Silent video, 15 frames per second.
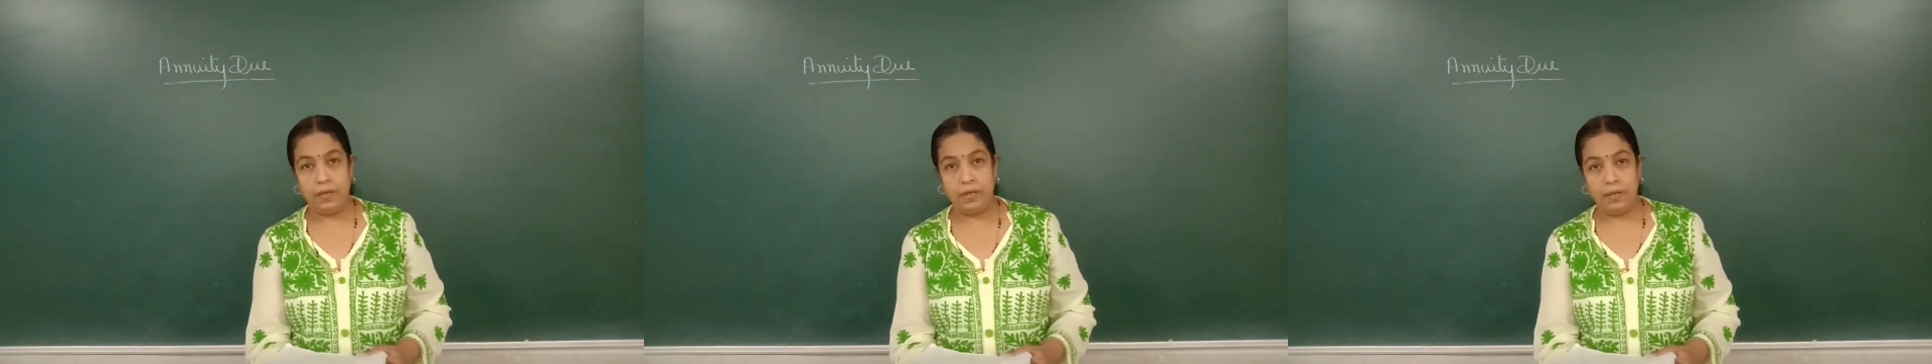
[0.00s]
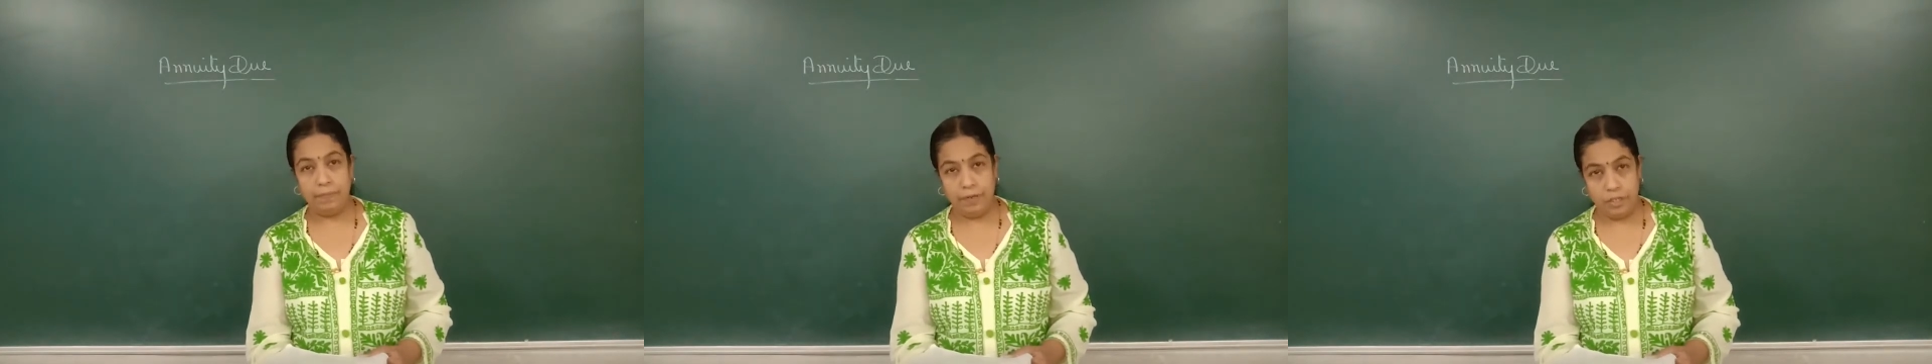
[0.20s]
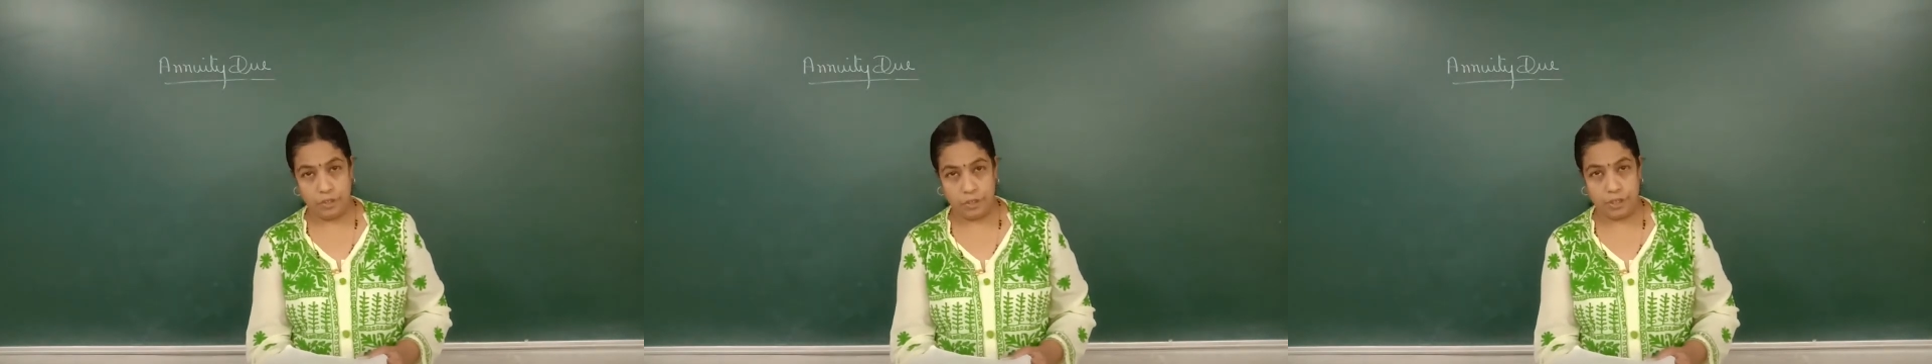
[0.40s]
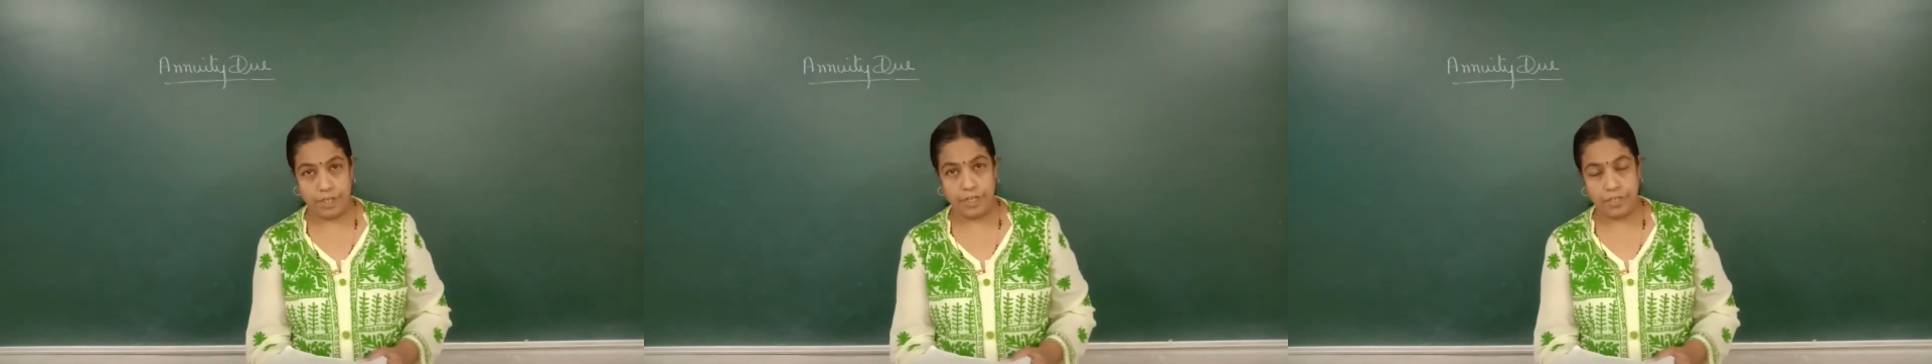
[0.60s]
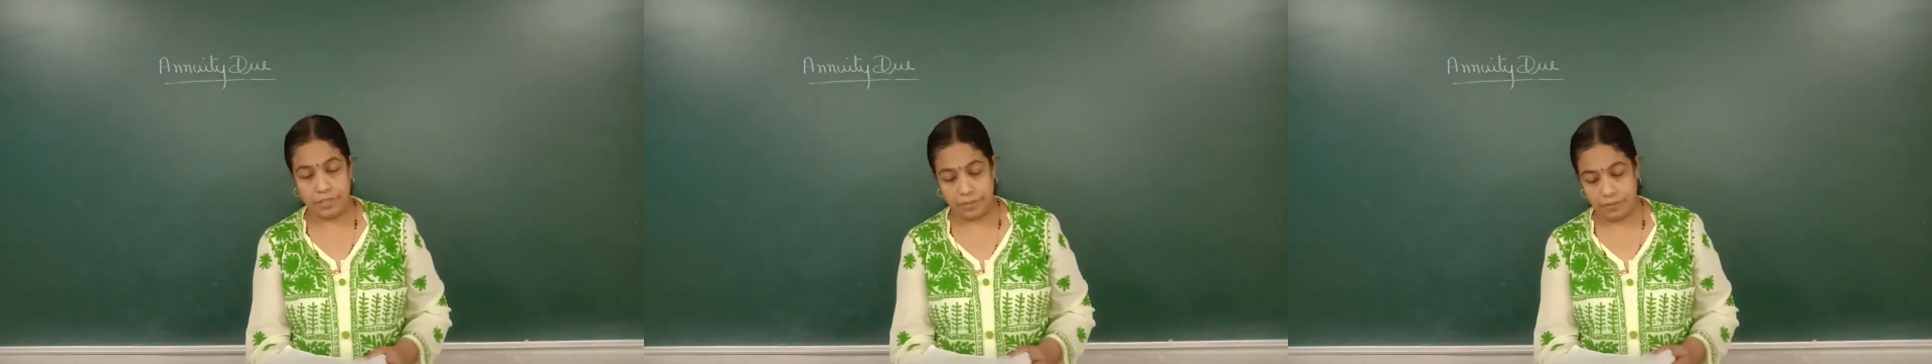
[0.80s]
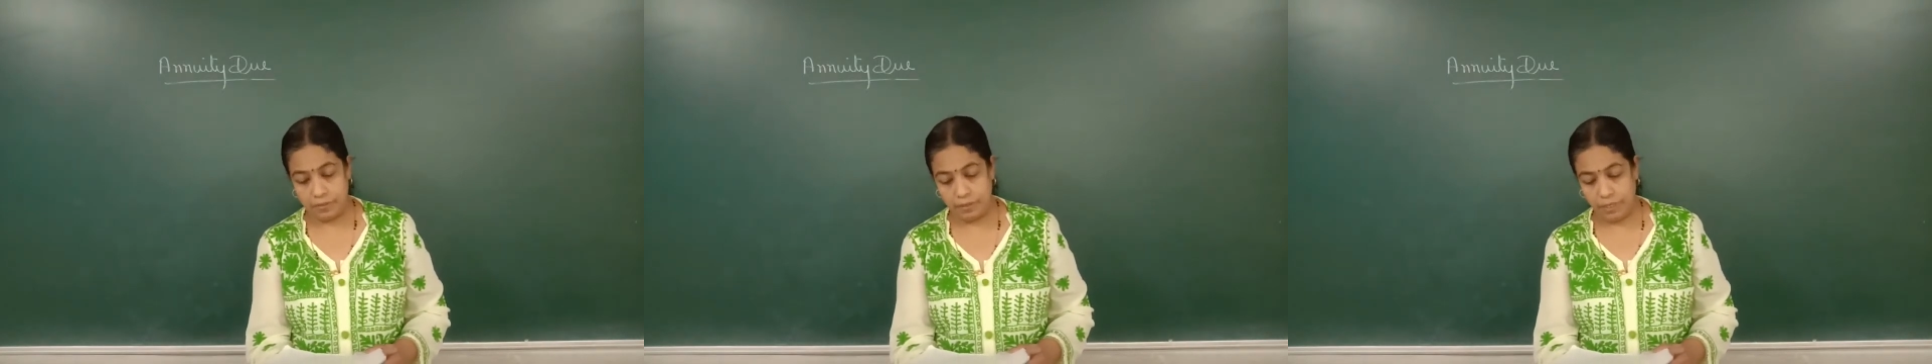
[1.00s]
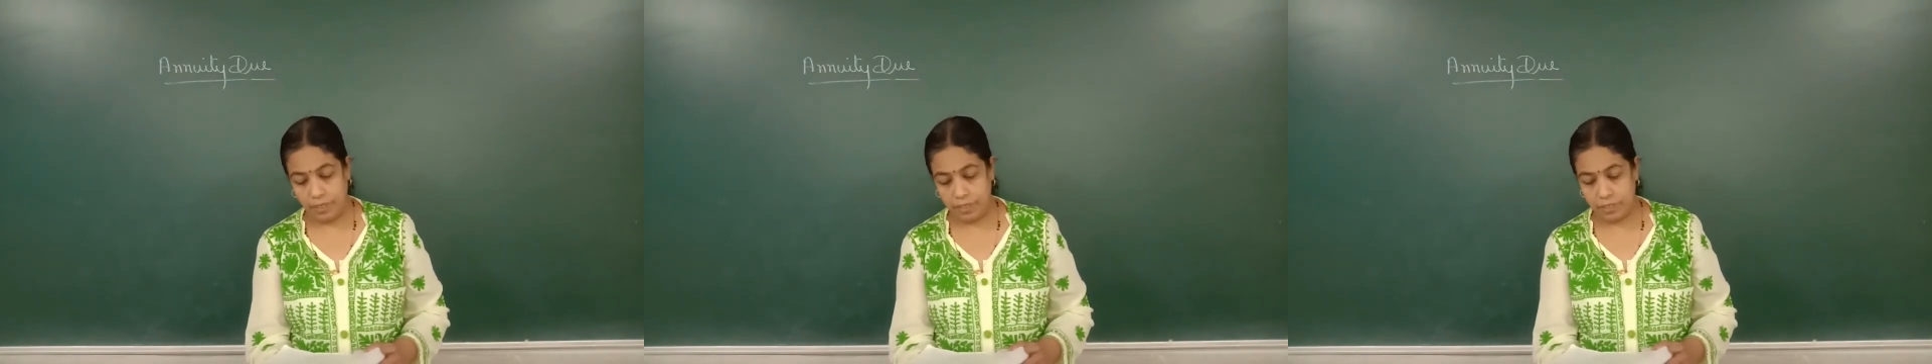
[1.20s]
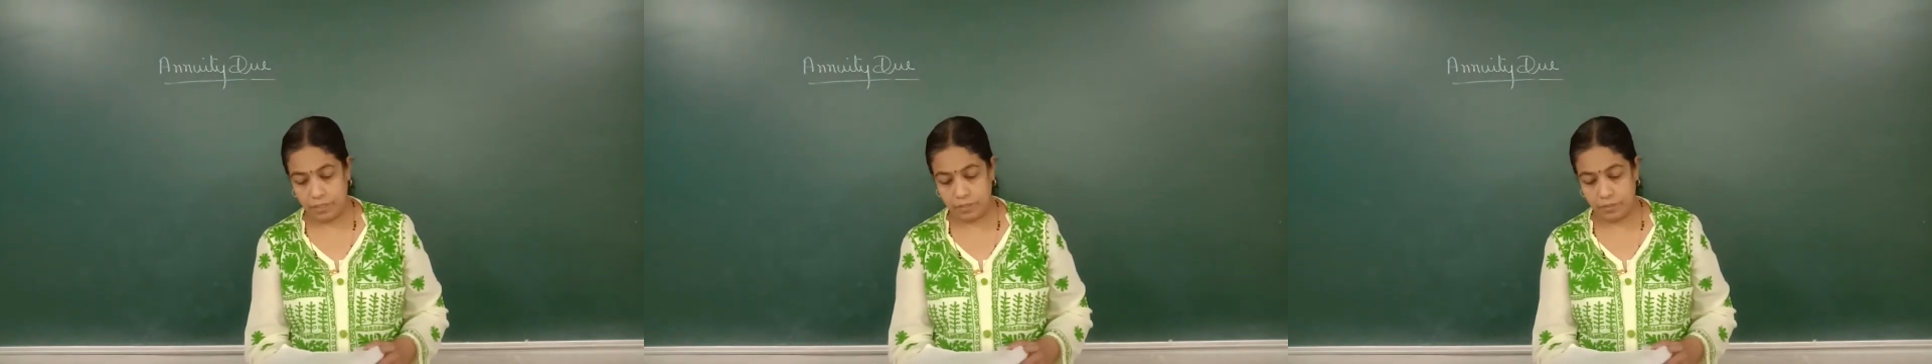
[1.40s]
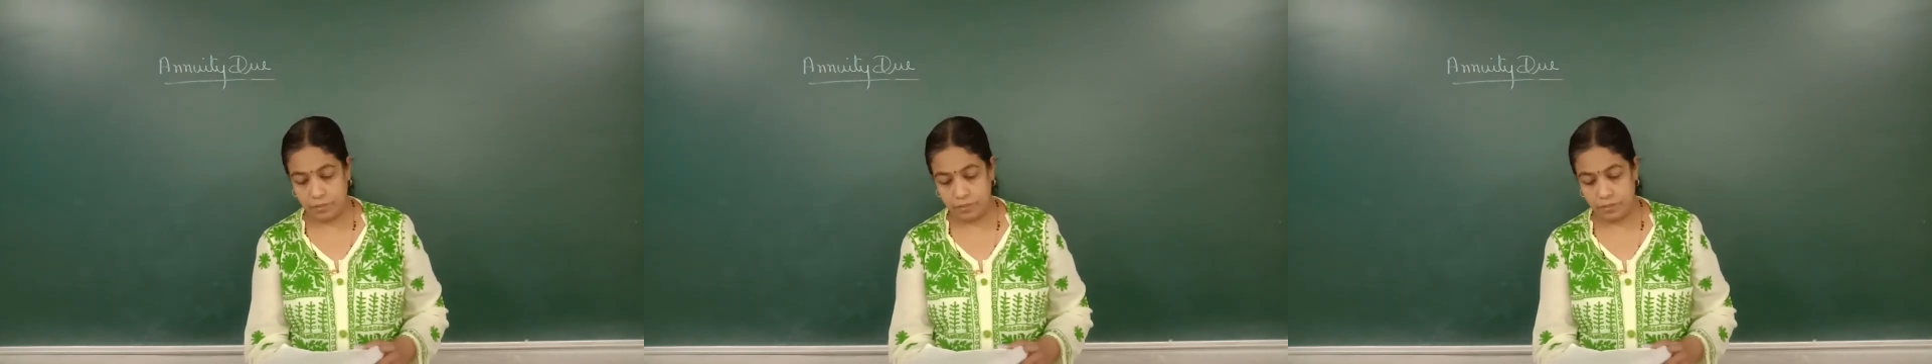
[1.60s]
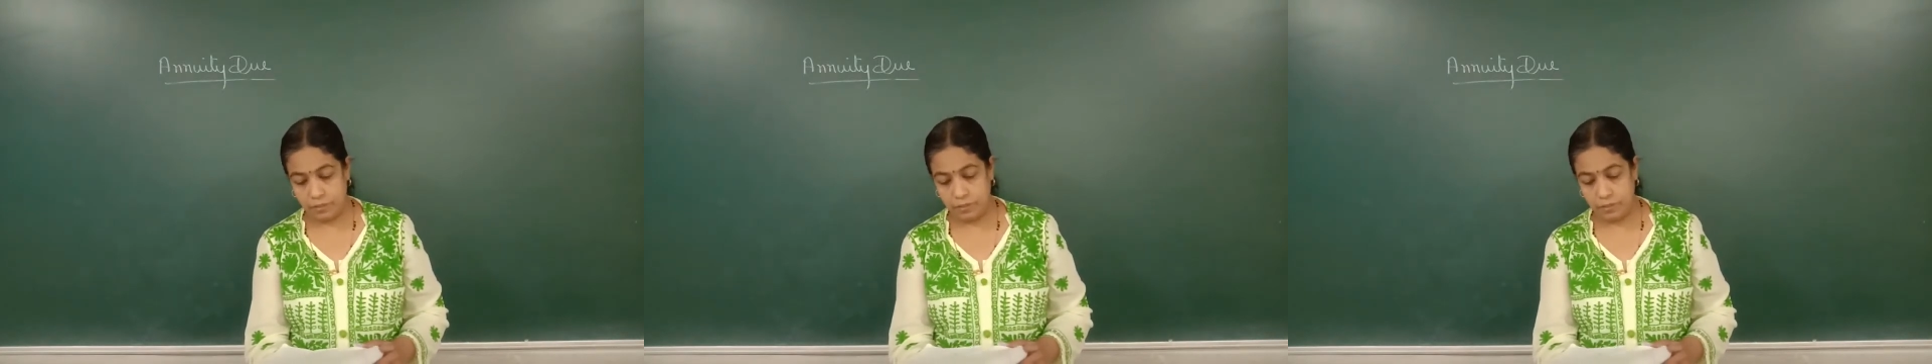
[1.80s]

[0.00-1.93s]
immediate is,